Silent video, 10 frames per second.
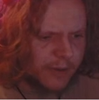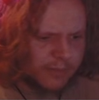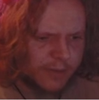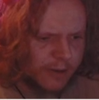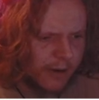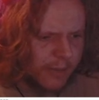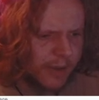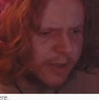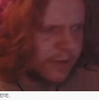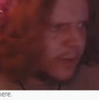They're great
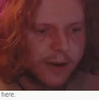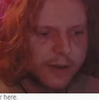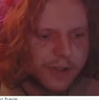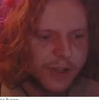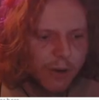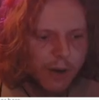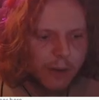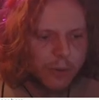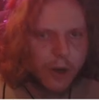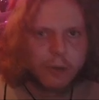mics for the price. And so I will go and